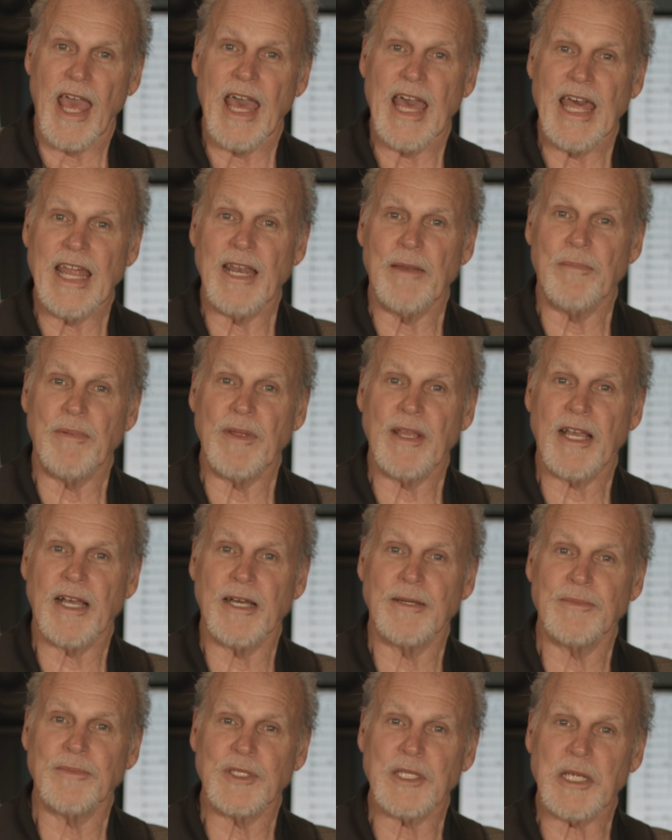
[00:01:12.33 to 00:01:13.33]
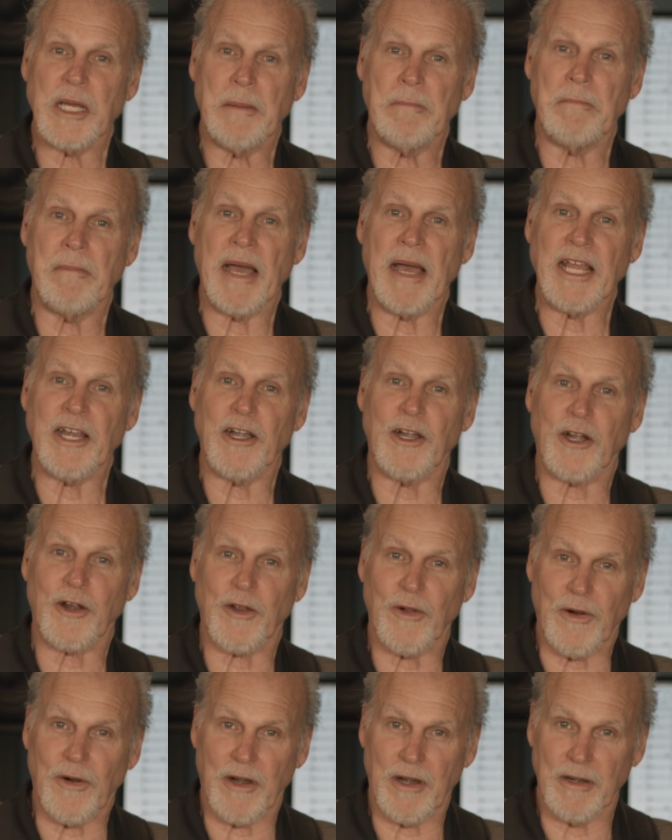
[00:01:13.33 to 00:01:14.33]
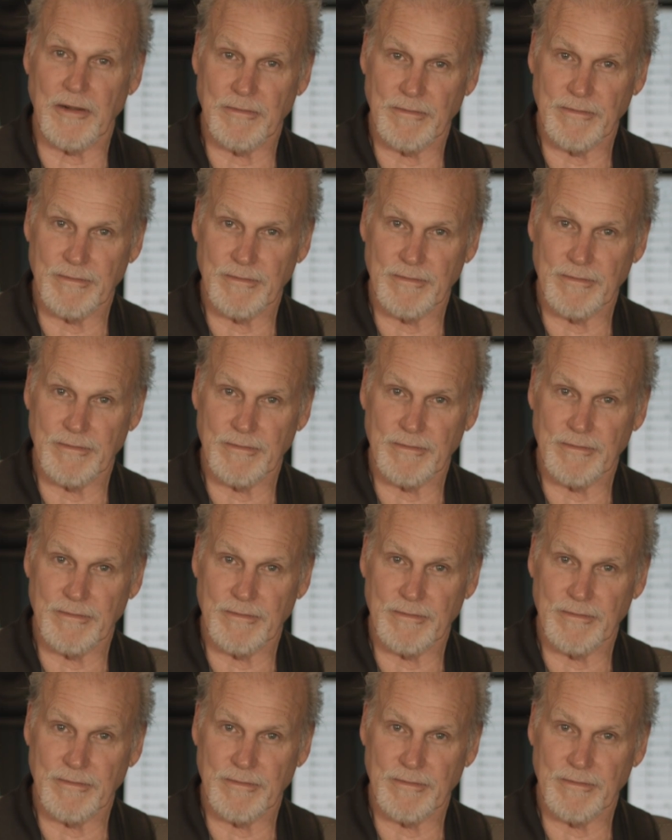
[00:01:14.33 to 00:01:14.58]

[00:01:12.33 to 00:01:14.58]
and it becomes a minor chord.